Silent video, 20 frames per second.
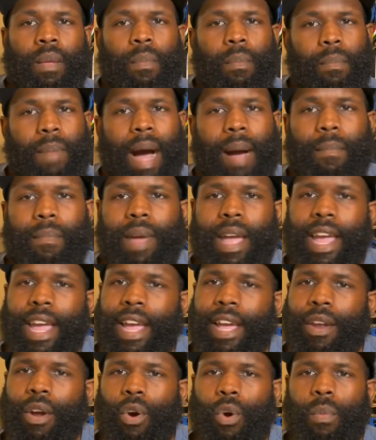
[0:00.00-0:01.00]
My
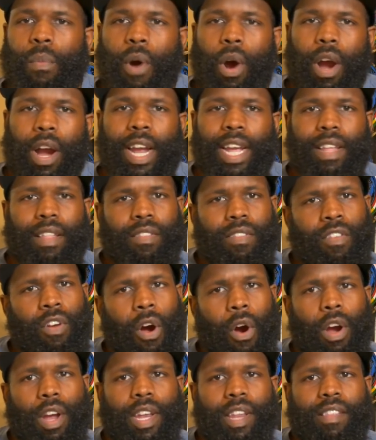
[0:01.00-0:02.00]
man Omar
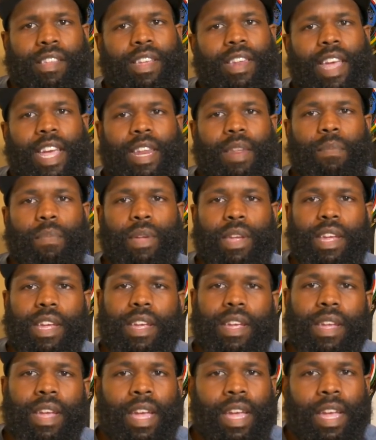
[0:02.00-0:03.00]
Target
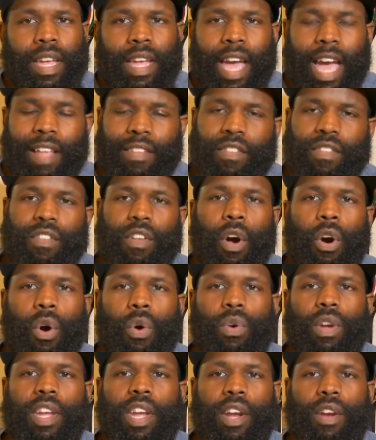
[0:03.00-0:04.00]
1080p has
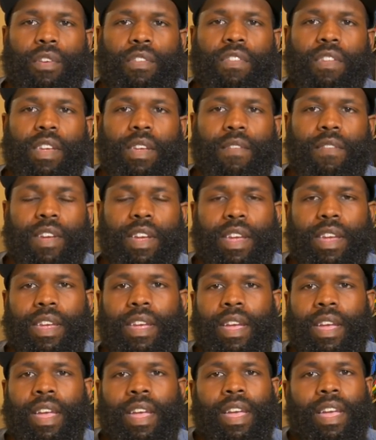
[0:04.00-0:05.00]
sold Gears
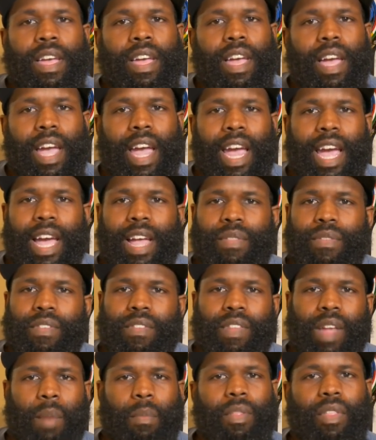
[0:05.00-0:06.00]
TV. And
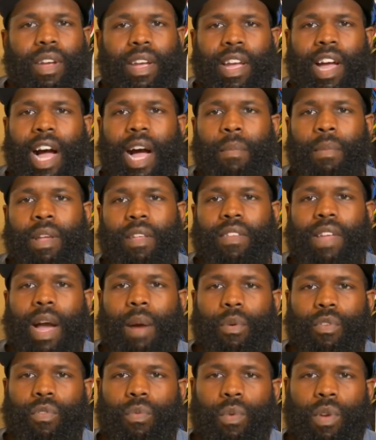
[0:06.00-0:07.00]
some of the comments I
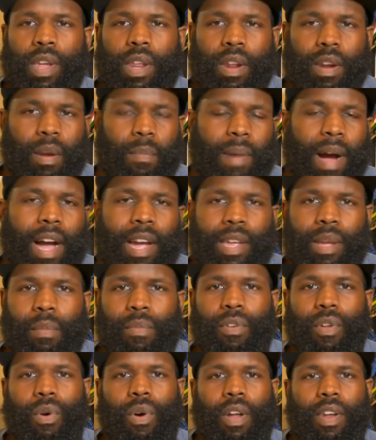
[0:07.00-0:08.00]
was reading about
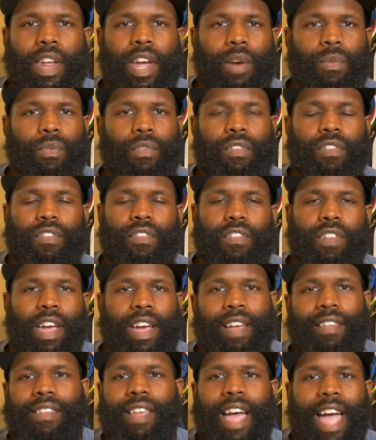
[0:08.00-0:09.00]
him doing that was
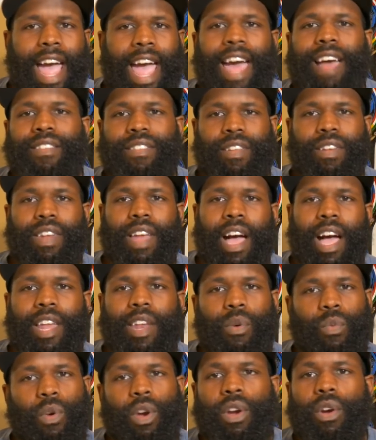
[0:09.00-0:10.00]
just asinine.
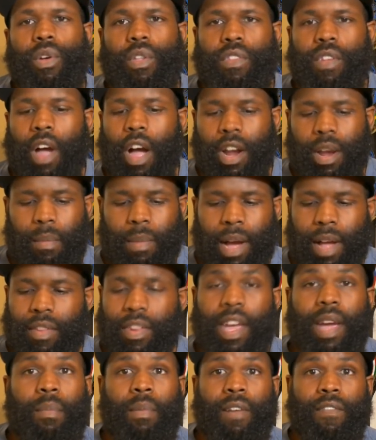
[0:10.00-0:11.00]
And we're going to talk about
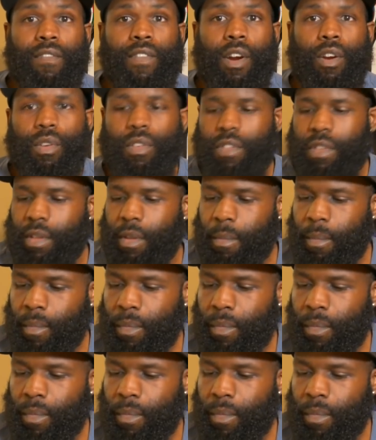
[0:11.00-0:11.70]
that. But first,